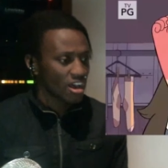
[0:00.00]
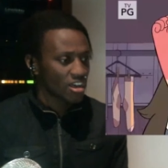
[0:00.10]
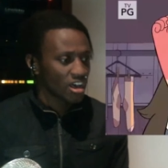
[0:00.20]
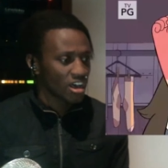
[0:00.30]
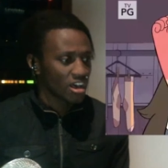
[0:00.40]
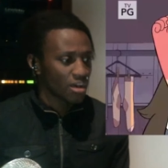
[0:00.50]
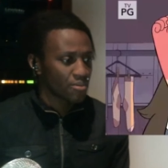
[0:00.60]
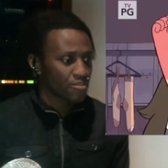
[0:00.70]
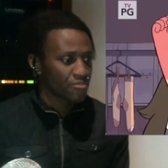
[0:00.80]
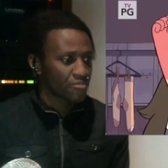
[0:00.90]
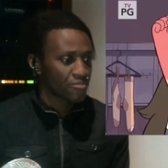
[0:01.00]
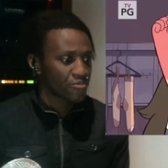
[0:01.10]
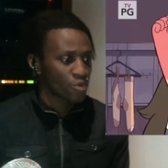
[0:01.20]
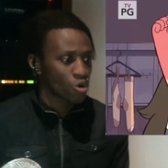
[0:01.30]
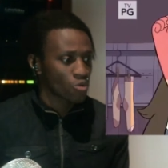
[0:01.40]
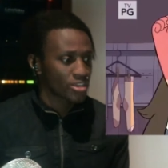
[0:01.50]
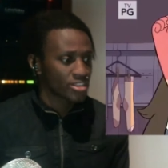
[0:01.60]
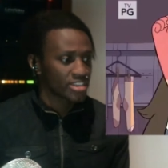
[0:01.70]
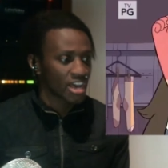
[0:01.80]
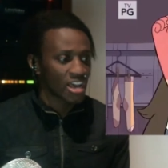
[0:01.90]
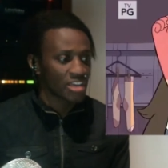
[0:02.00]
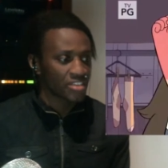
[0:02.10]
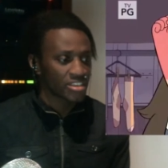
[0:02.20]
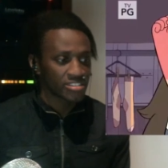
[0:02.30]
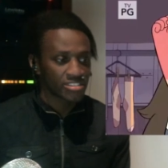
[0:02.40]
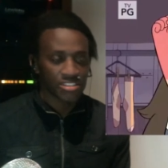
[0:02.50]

uh, before we dive into